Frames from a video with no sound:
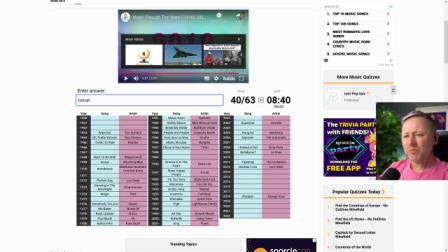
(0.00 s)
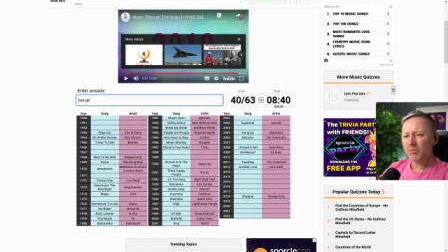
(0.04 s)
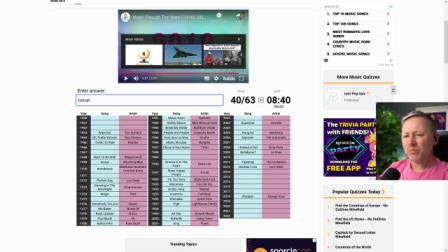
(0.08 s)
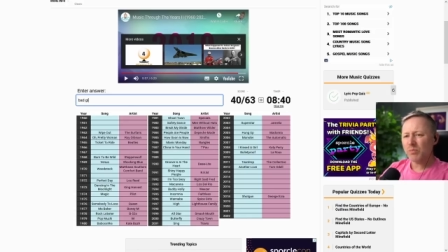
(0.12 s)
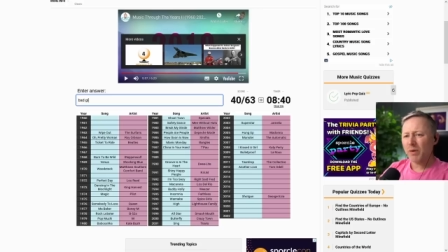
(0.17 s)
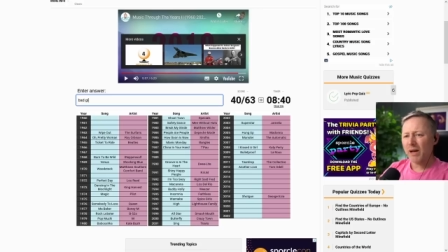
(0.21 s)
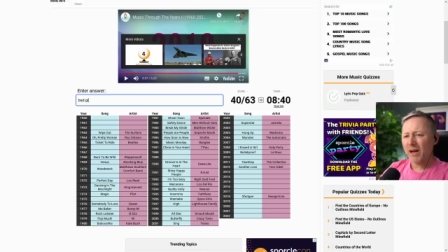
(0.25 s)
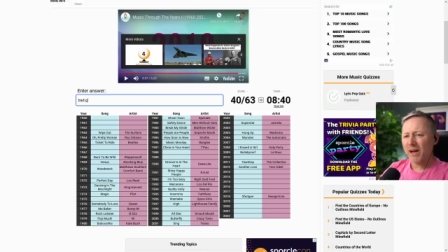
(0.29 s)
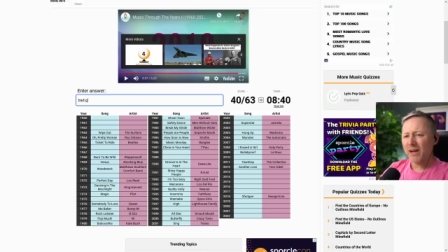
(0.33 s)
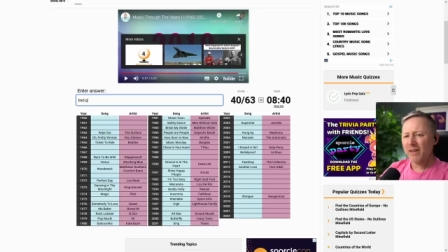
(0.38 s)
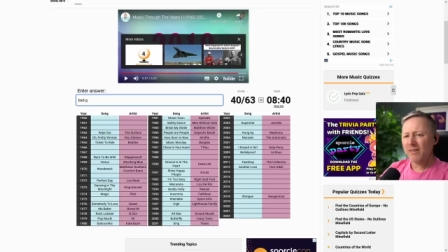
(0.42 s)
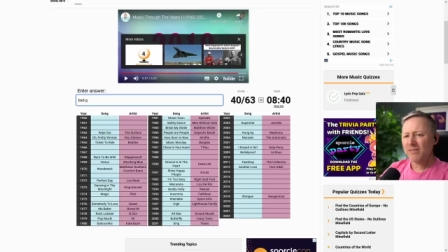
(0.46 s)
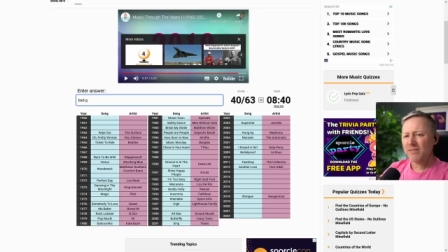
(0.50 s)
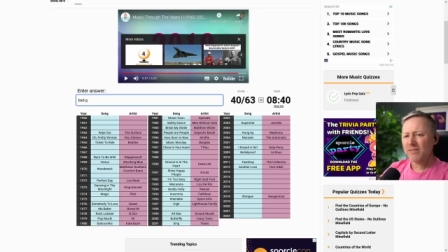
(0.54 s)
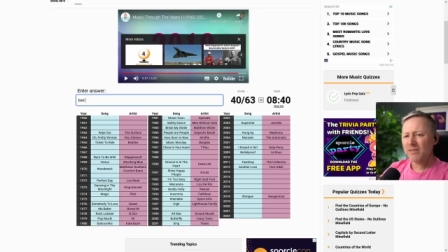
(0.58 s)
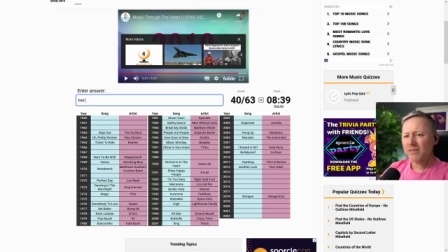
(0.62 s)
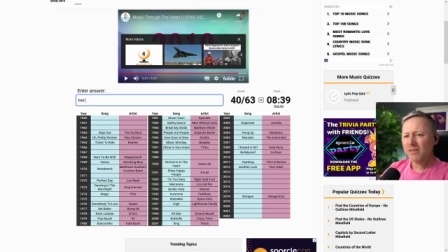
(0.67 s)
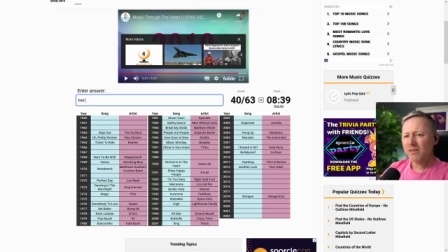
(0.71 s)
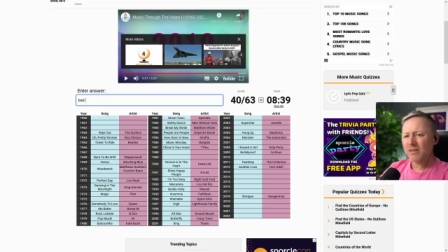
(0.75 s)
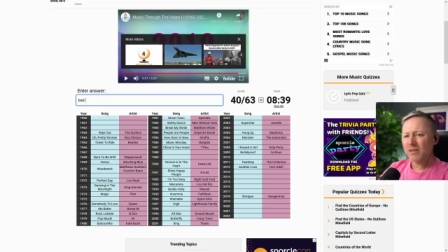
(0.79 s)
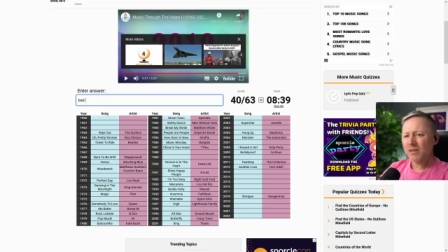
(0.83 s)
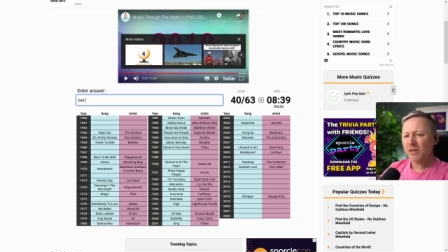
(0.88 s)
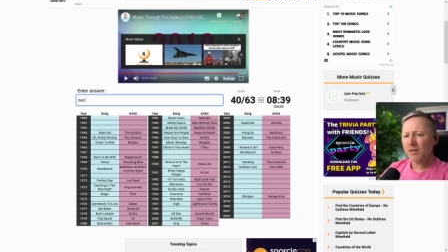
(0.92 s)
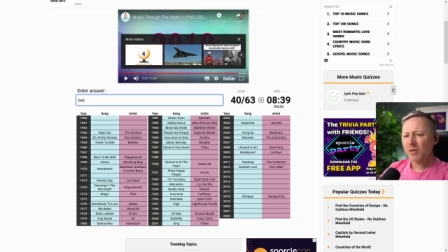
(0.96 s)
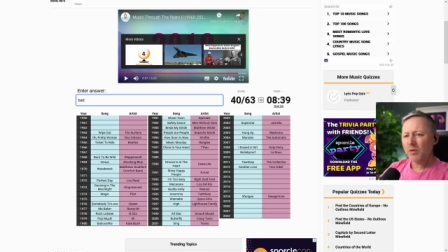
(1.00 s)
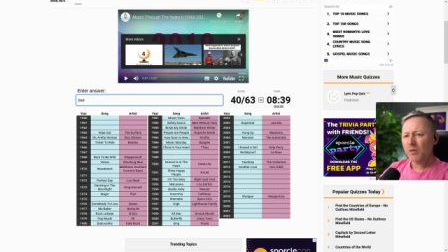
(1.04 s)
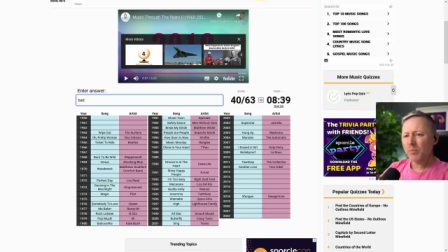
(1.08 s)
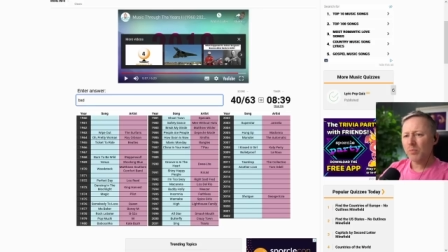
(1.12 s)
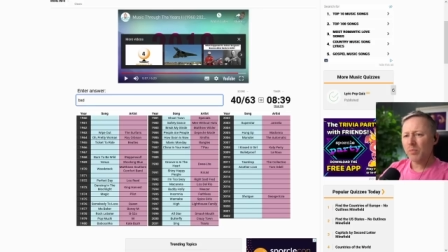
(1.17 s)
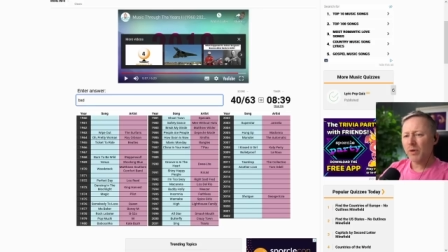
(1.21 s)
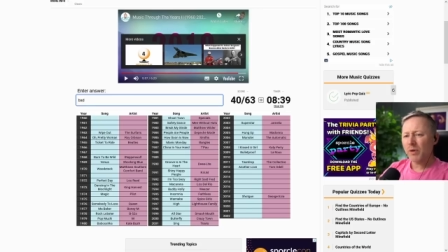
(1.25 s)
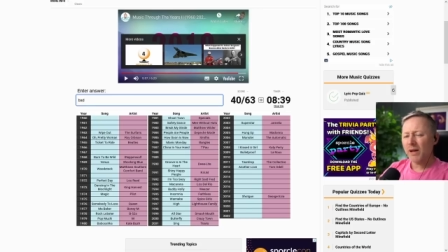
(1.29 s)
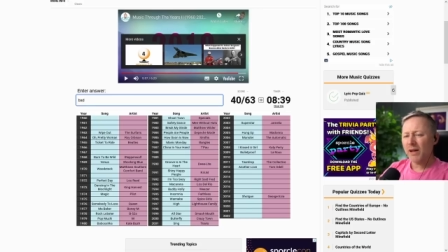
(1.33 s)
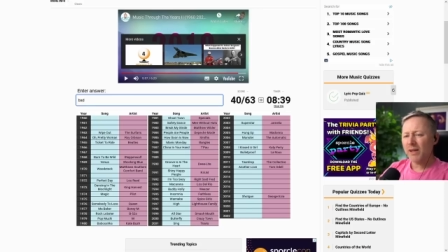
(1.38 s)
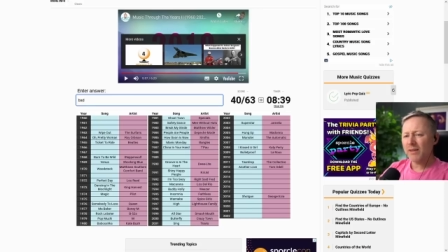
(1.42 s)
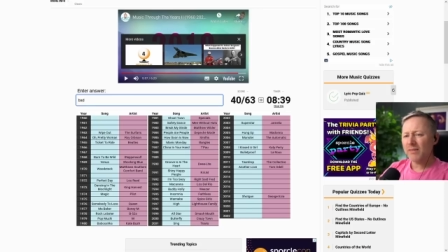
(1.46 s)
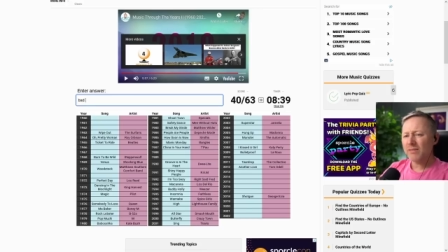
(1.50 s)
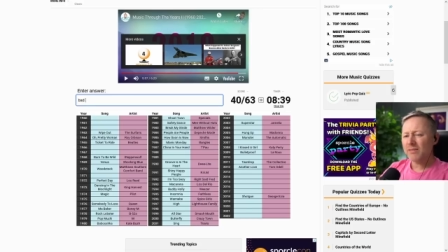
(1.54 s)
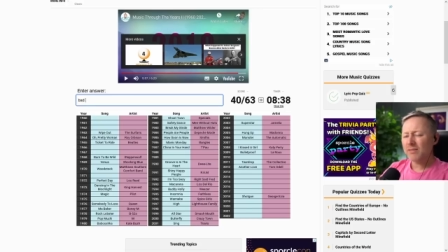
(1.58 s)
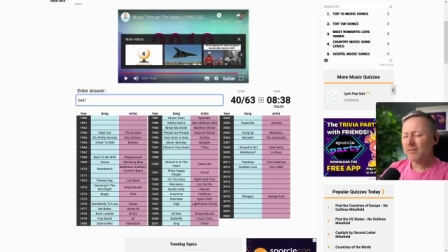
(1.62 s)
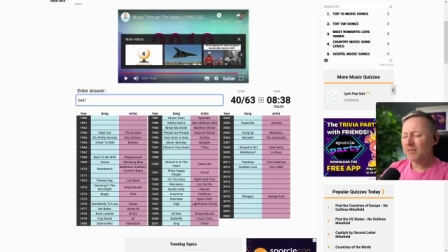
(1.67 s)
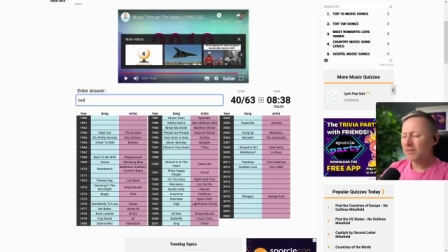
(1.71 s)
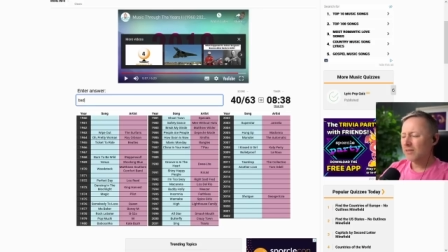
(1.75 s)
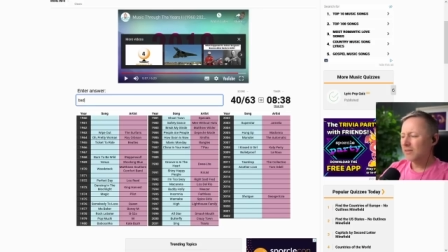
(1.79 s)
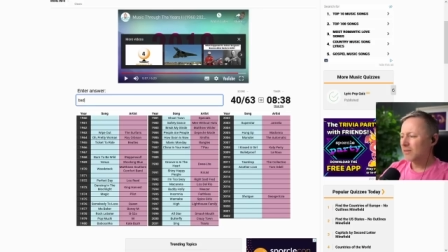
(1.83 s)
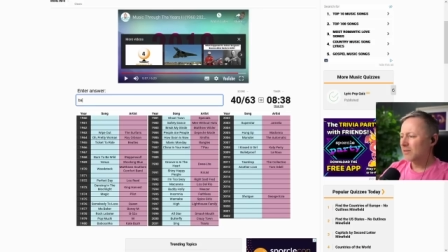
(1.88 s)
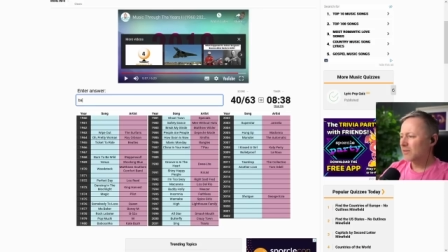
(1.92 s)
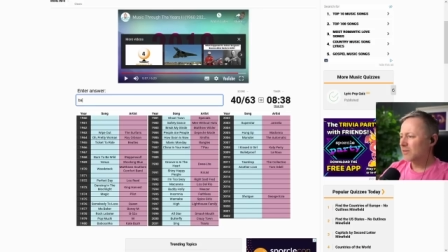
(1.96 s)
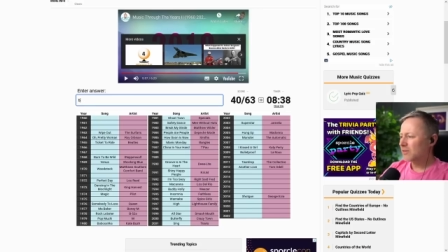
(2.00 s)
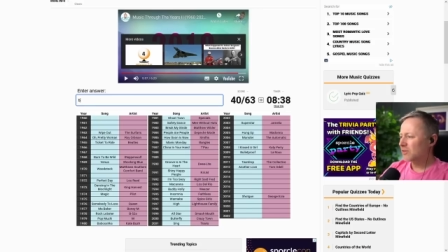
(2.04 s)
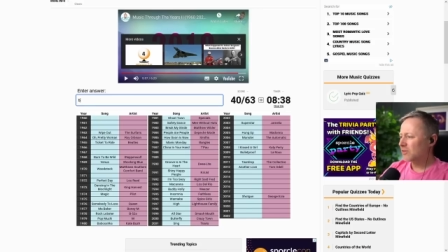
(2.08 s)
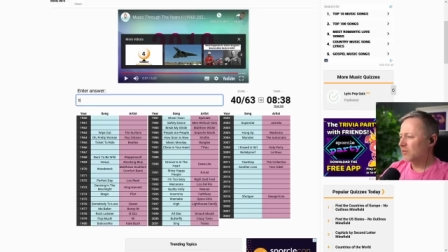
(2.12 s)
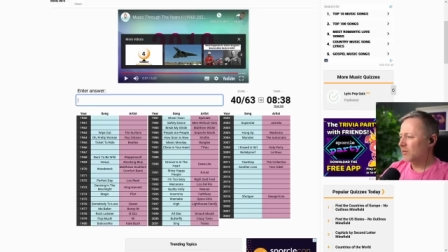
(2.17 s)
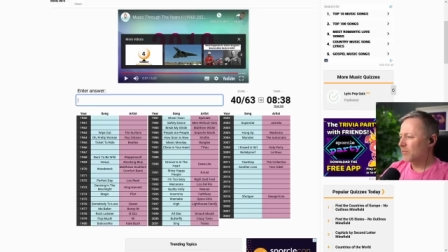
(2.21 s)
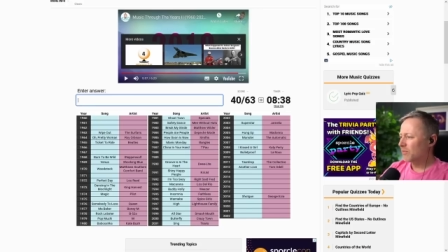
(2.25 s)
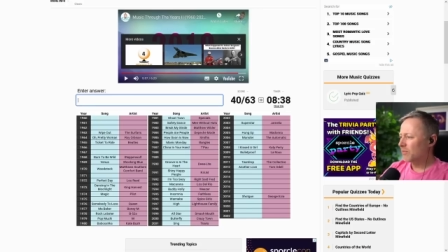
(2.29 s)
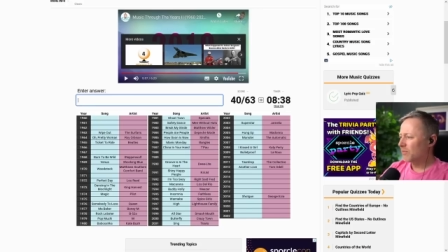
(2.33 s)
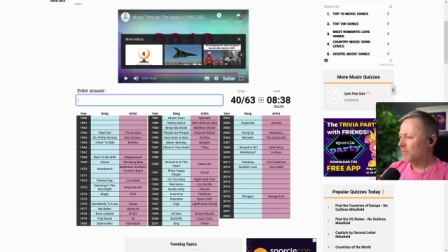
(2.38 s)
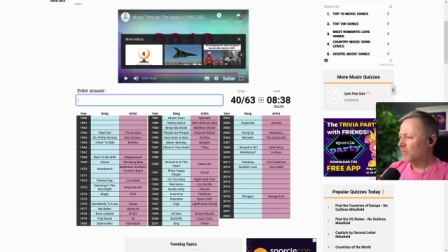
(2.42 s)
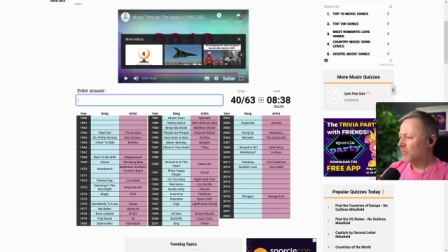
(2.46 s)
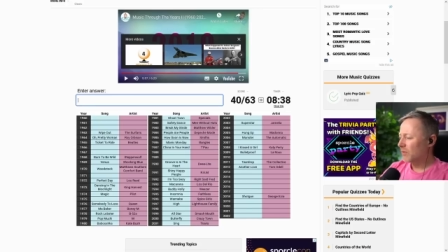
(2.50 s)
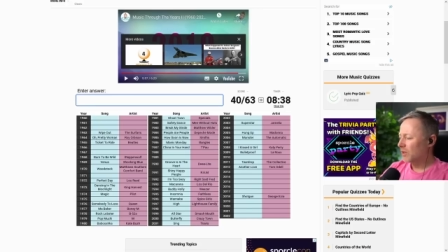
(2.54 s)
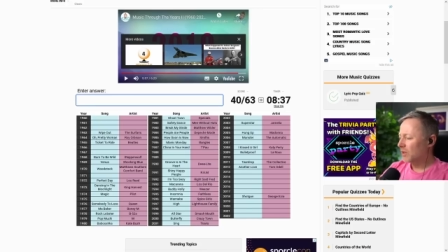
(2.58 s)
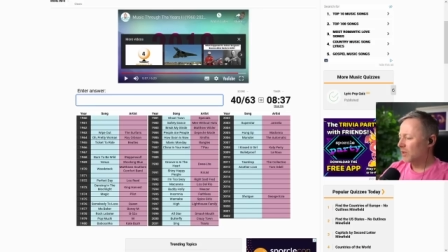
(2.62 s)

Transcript: Bad, bad, something.